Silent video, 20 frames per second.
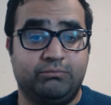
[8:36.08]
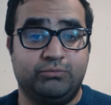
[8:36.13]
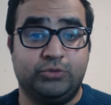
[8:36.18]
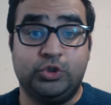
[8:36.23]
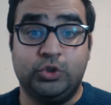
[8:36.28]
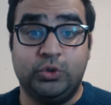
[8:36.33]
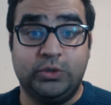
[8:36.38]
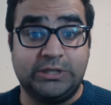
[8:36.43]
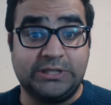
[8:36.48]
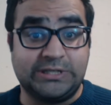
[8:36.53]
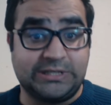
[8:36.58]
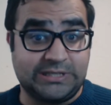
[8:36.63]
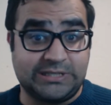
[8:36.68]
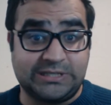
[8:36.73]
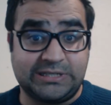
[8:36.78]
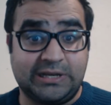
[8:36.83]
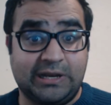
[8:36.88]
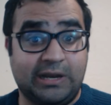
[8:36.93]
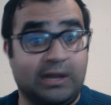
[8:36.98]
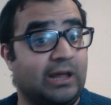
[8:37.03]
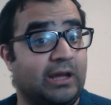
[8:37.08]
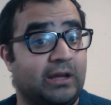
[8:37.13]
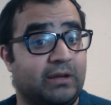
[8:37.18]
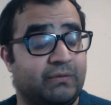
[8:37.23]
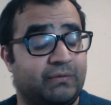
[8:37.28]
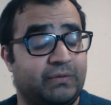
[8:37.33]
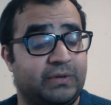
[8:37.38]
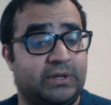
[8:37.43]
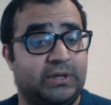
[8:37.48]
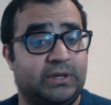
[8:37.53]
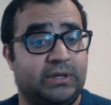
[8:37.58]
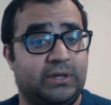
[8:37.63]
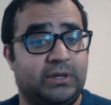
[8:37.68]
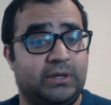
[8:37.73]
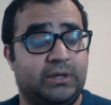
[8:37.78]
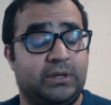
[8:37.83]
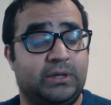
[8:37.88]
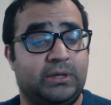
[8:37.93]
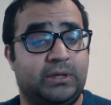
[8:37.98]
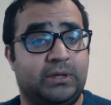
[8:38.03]
Julius is still alive.
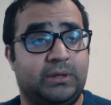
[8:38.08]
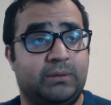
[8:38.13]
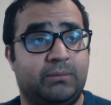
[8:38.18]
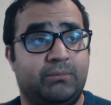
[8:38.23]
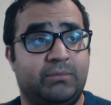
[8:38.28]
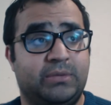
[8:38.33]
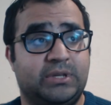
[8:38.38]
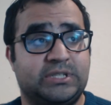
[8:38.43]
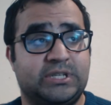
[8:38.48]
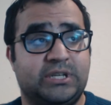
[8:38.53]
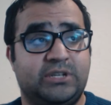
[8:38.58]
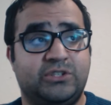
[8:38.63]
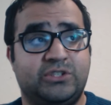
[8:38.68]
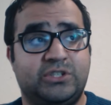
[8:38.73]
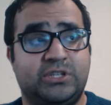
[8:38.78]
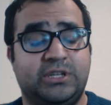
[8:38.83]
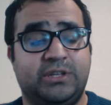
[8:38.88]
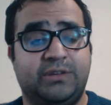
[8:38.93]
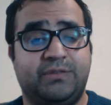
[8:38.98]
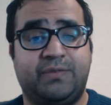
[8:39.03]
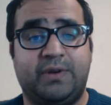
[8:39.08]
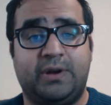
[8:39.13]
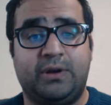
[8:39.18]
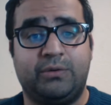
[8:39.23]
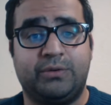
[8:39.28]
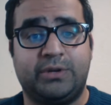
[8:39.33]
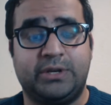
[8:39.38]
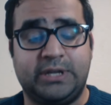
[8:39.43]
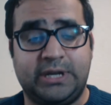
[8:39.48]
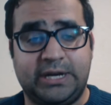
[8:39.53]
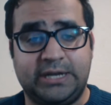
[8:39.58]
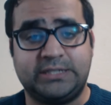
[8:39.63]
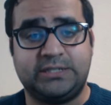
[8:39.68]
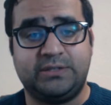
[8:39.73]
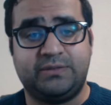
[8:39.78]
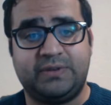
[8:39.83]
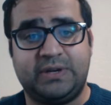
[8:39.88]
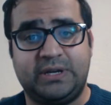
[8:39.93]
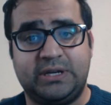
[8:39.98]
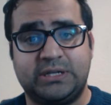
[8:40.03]
He essentially found an
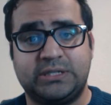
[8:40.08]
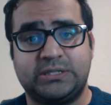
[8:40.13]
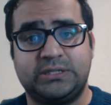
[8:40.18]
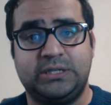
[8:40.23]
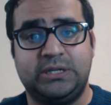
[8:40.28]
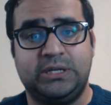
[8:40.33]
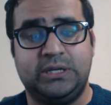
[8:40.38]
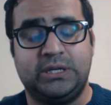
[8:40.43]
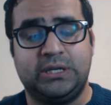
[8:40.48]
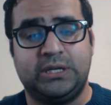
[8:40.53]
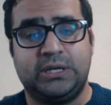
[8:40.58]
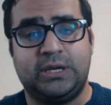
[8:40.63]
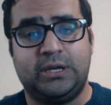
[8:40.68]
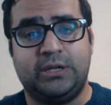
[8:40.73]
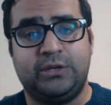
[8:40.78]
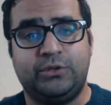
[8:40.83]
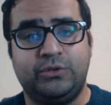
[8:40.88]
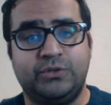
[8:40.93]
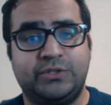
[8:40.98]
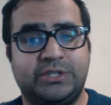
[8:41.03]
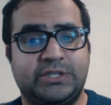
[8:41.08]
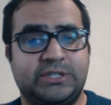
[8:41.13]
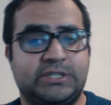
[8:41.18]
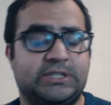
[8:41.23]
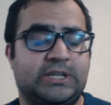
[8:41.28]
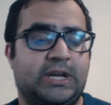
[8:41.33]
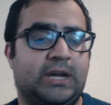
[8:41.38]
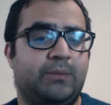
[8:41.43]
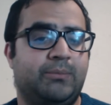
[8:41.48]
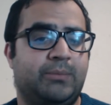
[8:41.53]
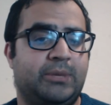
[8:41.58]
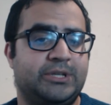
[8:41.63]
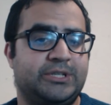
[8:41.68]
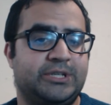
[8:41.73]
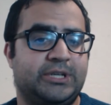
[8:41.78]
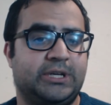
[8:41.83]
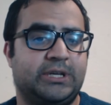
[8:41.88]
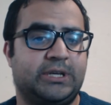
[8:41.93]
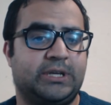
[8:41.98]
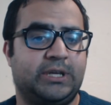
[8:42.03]
artifact, and using his time
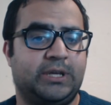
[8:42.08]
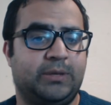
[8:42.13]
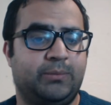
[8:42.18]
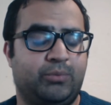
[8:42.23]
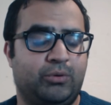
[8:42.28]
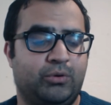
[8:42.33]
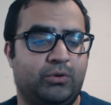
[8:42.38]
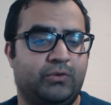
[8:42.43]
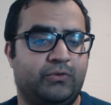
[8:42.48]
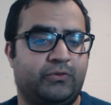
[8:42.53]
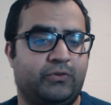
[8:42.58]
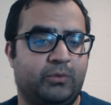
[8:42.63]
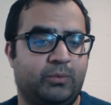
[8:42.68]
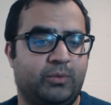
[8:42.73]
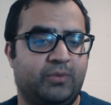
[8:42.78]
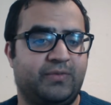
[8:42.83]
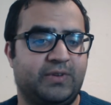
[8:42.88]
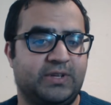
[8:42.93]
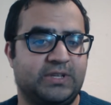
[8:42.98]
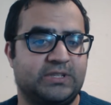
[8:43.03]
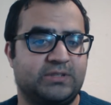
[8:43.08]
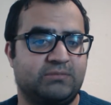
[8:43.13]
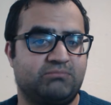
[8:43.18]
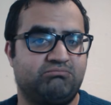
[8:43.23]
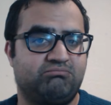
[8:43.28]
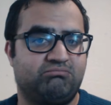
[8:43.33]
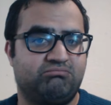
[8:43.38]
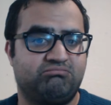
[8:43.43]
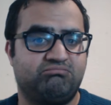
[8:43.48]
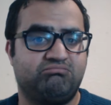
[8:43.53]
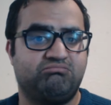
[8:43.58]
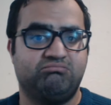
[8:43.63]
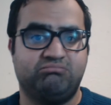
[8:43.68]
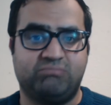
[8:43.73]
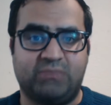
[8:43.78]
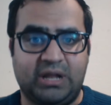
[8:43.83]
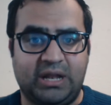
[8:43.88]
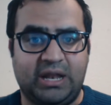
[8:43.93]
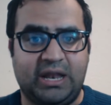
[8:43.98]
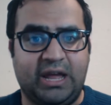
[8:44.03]
magic, he put some of his
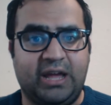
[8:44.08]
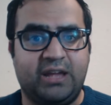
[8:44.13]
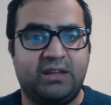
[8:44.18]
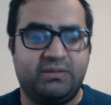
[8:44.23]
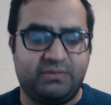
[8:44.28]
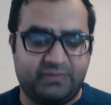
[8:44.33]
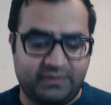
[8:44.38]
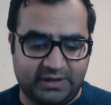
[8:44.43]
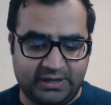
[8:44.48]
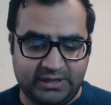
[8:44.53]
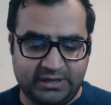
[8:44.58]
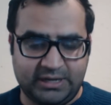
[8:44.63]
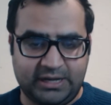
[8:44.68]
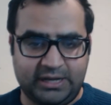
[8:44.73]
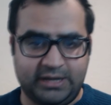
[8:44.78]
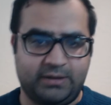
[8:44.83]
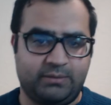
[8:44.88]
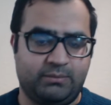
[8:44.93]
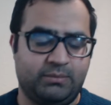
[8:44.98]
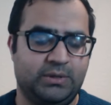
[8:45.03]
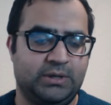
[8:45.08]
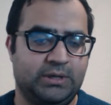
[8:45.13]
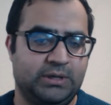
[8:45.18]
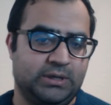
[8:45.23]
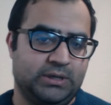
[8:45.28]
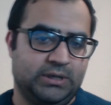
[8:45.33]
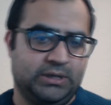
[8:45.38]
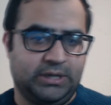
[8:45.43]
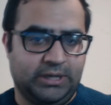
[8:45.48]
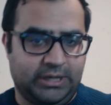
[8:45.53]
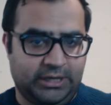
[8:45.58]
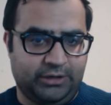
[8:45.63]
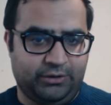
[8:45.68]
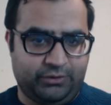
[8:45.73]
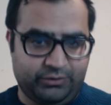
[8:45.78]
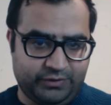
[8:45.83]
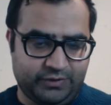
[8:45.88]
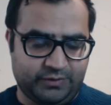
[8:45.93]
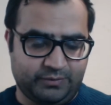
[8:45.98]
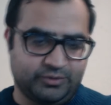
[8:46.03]
lifetime
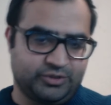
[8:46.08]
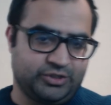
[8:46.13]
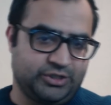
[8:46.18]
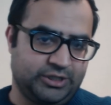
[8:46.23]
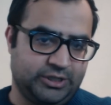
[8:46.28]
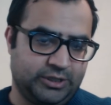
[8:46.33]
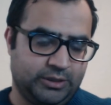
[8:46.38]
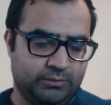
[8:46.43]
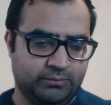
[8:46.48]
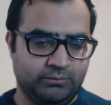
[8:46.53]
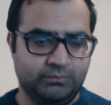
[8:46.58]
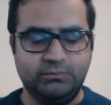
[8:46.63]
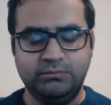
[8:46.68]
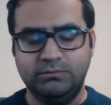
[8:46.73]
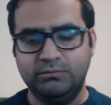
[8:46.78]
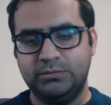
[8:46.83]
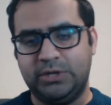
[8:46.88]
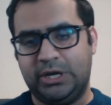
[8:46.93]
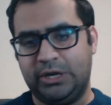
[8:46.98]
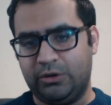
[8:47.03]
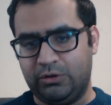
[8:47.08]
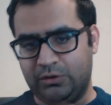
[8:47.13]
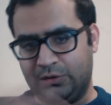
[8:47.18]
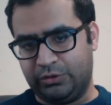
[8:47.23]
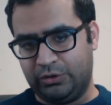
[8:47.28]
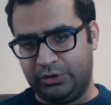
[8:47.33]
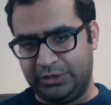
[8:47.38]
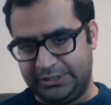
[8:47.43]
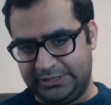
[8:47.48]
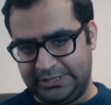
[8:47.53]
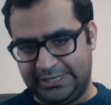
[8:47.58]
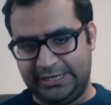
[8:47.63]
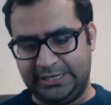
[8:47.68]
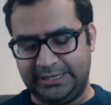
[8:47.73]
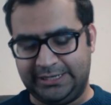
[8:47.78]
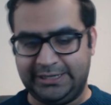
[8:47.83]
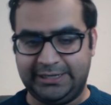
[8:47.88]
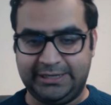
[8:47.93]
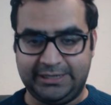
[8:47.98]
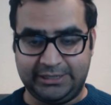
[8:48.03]
into this machine. And although he
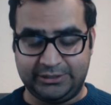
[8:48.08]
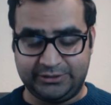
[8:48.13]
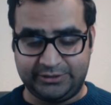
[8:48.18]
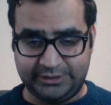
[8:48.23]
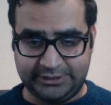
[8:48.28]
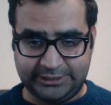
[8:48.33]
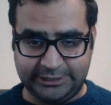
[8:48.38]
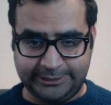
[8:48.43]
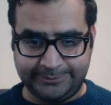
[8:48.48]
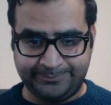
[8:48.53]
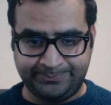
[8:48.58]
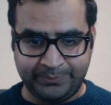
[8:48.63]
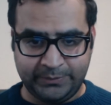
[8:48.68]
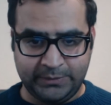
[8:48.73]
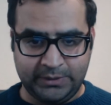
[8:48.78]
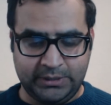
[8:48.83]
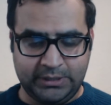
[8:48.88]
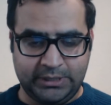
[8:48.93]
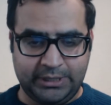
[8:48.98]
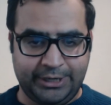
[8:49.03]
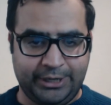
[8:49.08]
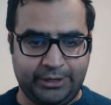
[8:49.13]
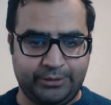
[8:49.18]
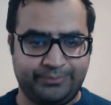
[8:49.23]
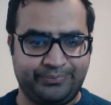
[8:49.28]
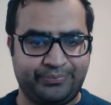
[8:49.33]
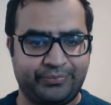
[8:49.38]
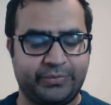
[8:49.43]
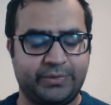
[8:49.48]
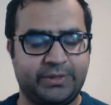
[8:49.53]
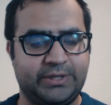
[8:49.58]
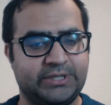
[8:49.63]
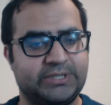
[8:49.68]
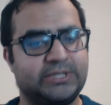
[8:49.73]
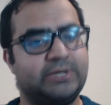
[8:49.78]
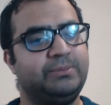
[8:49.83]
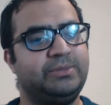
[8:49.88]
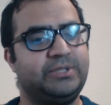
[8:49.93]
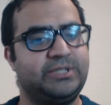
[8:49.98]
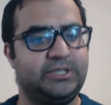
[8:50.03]
died, he didn't actually die. Now, this
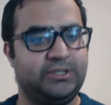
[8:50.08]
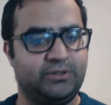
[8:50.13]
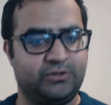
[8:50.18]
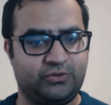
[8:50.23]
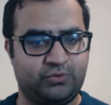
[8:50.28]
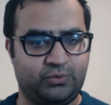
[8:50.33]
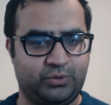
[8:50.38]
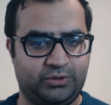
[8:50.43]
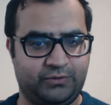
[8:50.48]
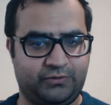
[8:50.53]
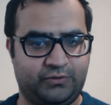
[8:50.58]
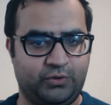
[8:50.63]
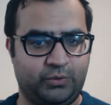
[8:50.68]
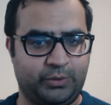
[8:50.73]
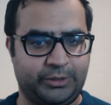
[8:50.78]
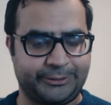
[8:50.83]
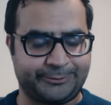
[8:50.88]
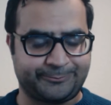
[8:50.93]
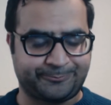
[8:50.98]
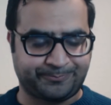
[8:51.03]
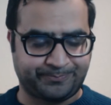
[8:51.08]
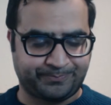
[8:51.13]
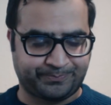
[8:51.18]
can be seen as one of 2 ways.